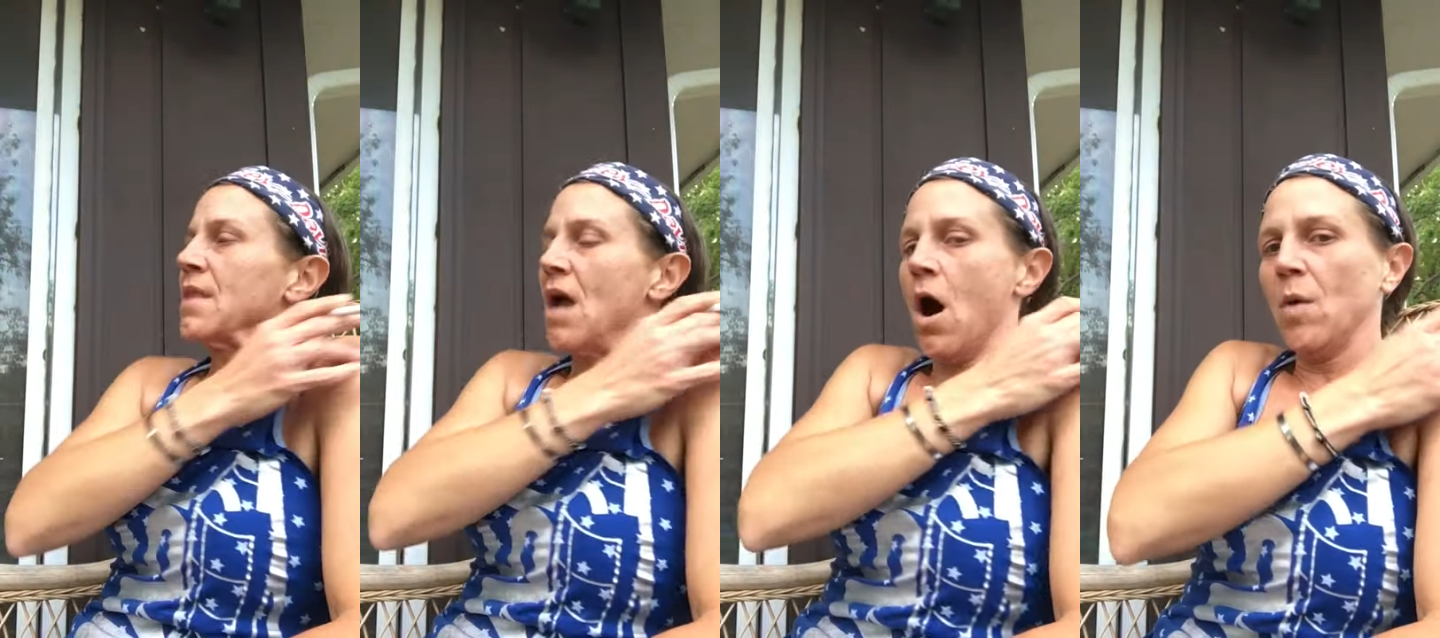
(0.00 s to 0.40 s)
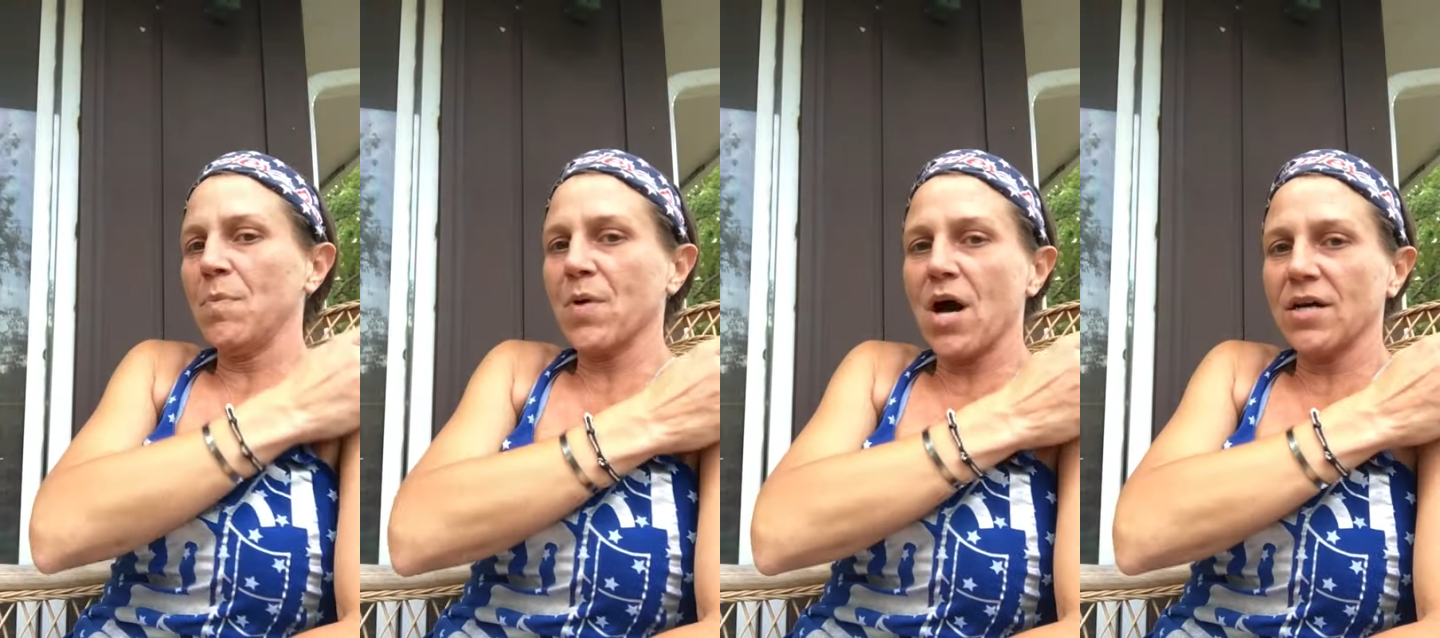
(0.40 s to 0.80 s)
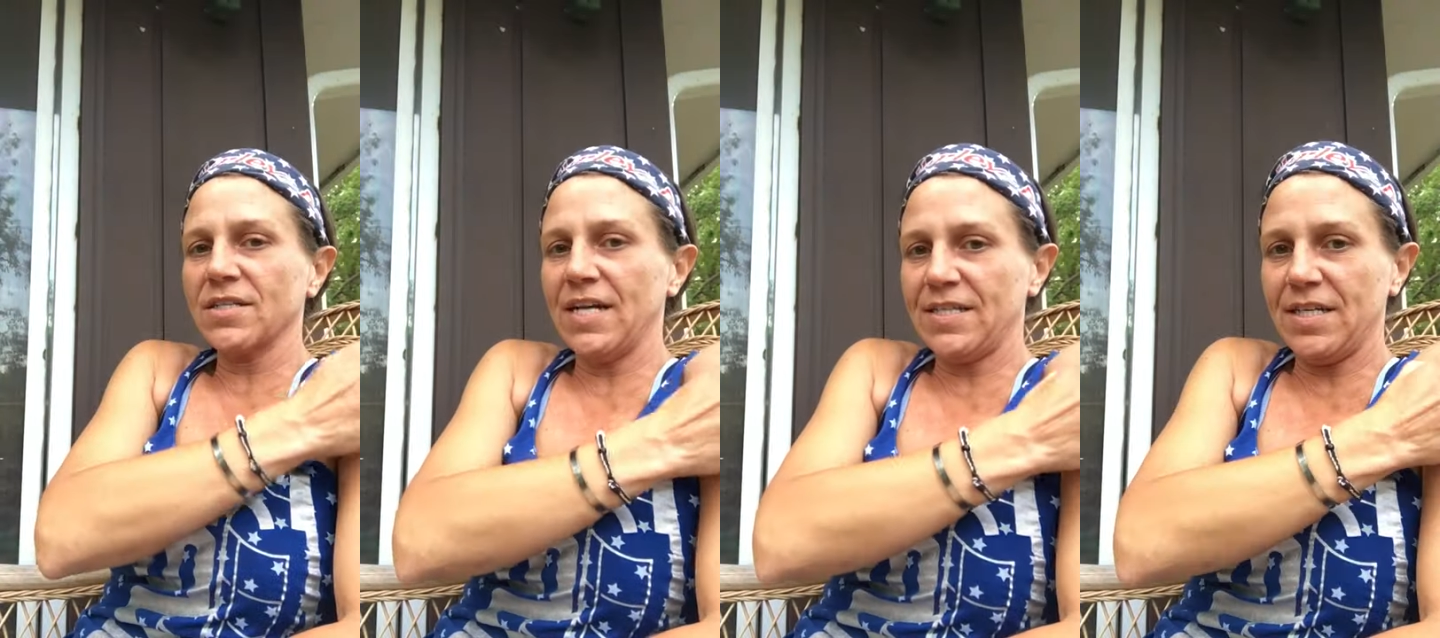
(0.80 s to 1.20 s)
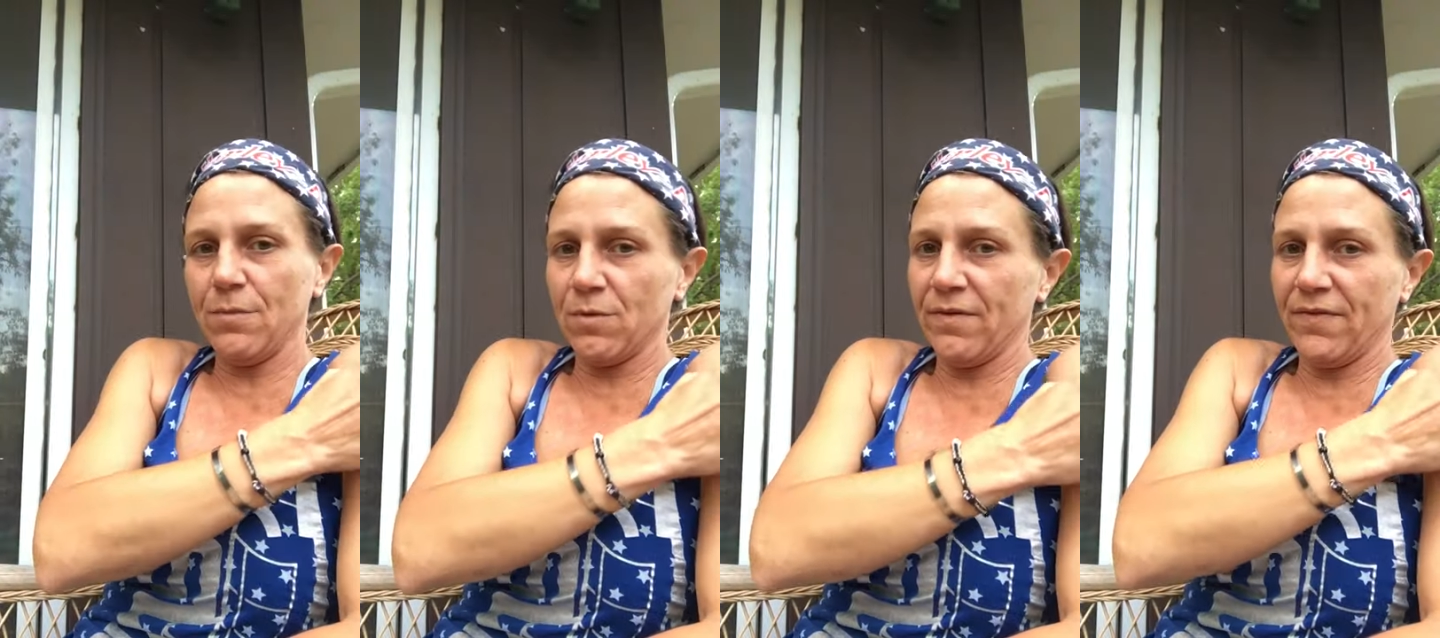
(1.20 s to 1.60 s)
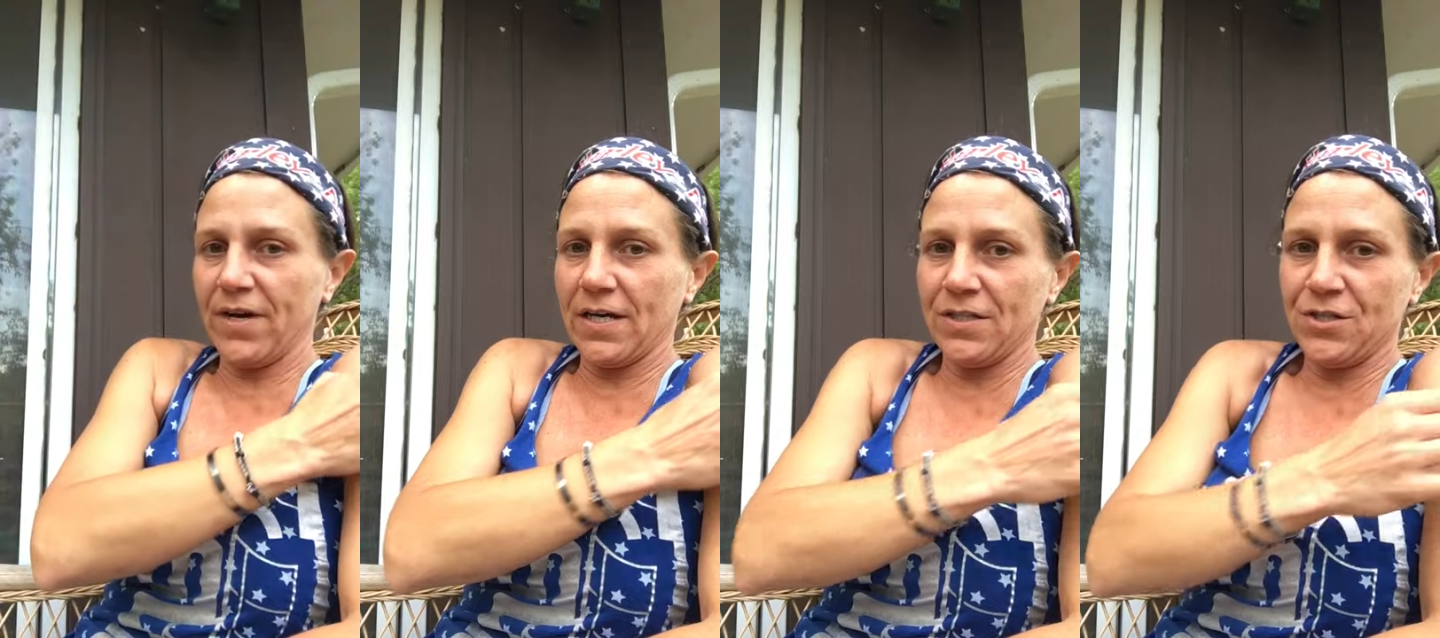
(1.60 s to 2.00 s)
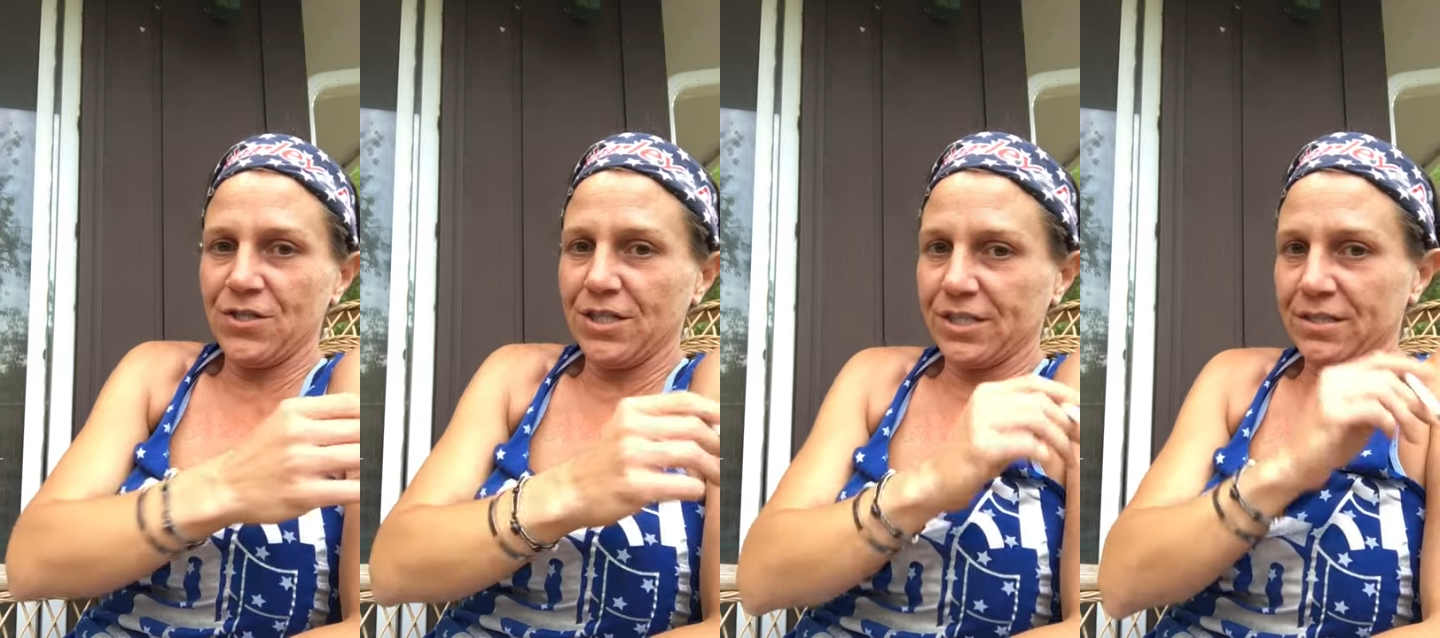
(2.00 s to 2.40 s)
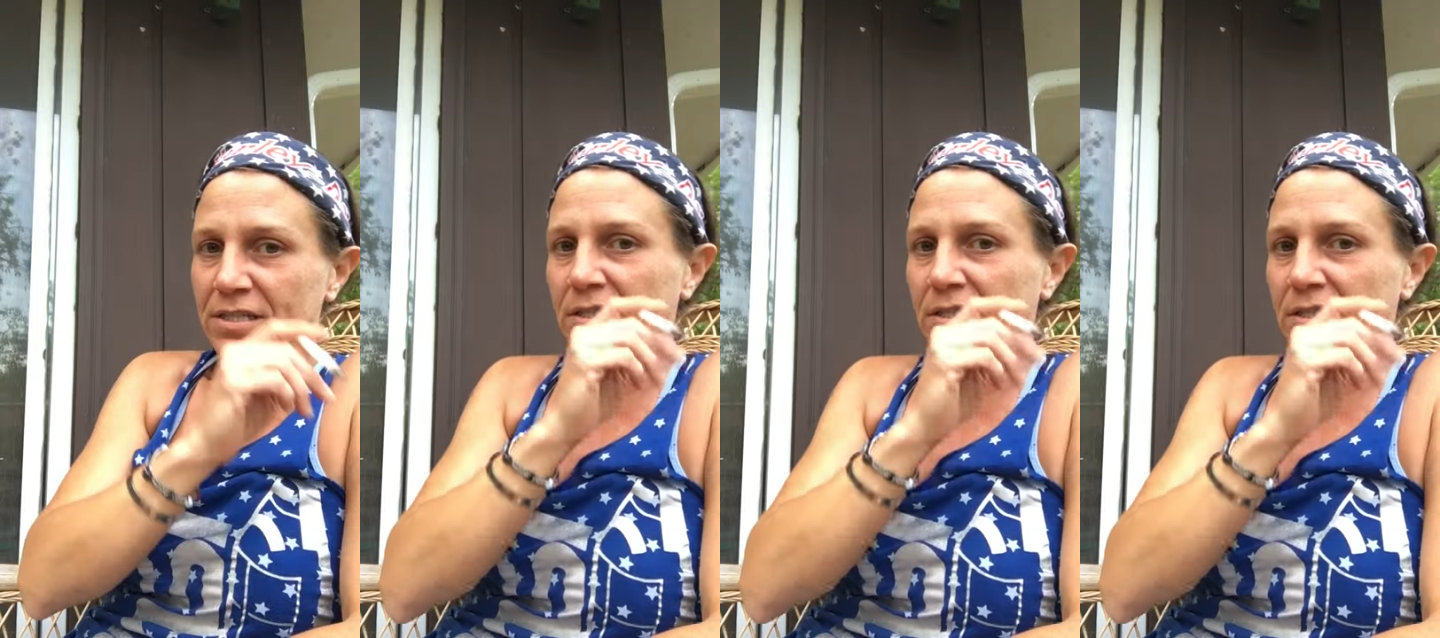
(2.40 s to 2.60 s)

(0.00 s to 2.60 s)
All processed and refined sugars.